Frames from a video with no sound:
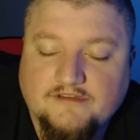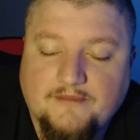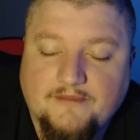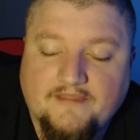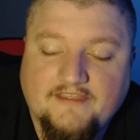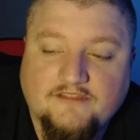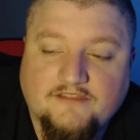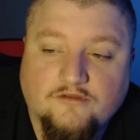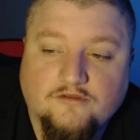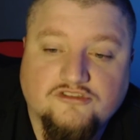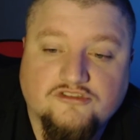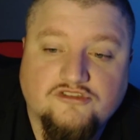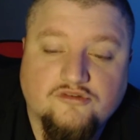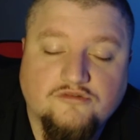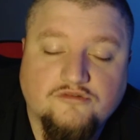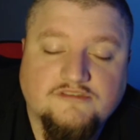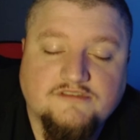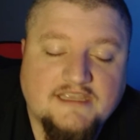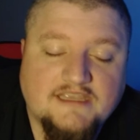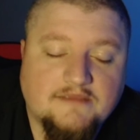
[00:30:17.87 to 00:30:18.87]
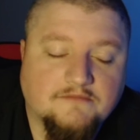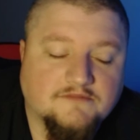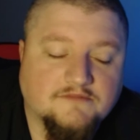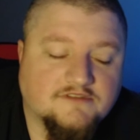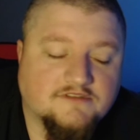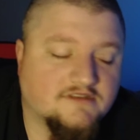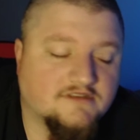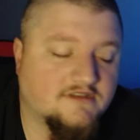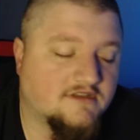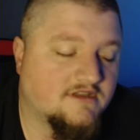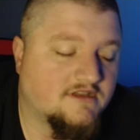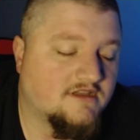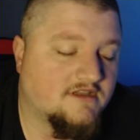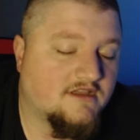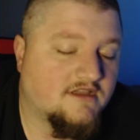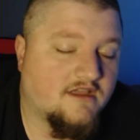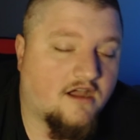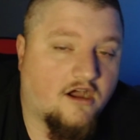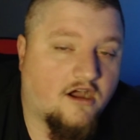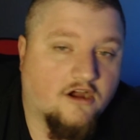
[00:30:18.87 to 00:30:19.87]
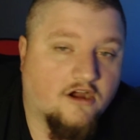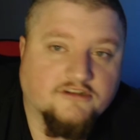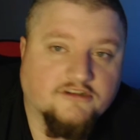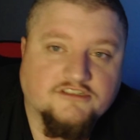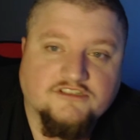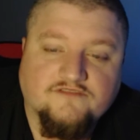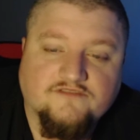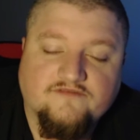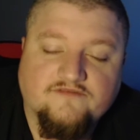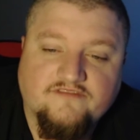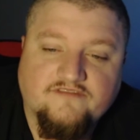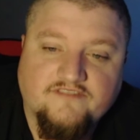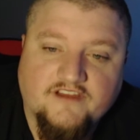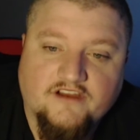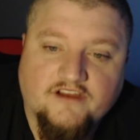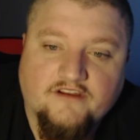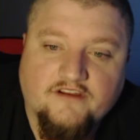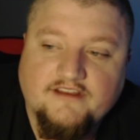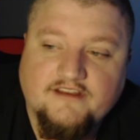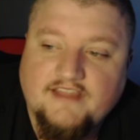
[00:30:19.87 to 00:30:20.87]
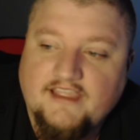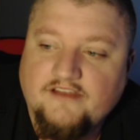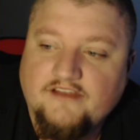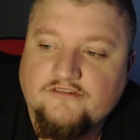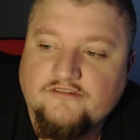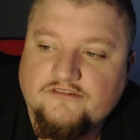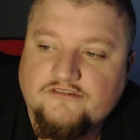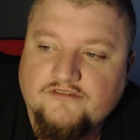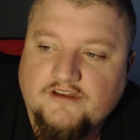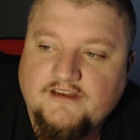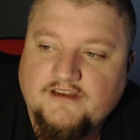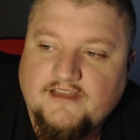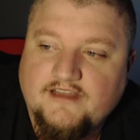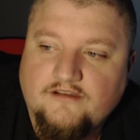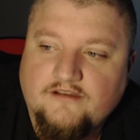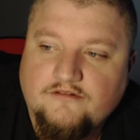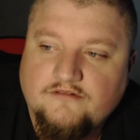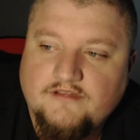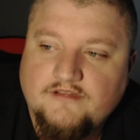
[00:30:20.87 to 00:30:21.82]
I think those two teams are just very dangerous right now.